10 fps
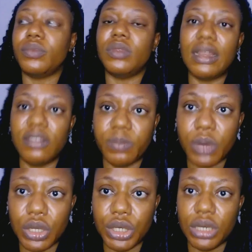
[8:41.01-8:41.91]
That is
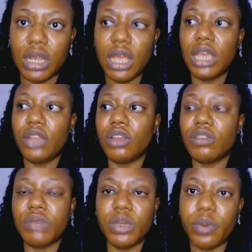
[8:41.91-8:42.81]
purging. It
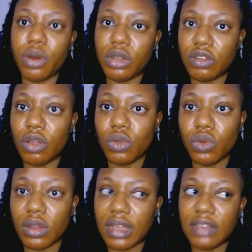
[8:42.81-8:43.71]
doesn't mean the product is not
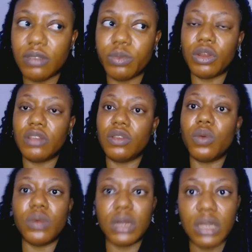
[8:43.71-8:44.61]
good or that the product is
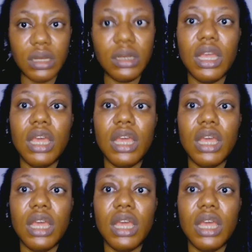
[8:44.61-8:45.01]
not working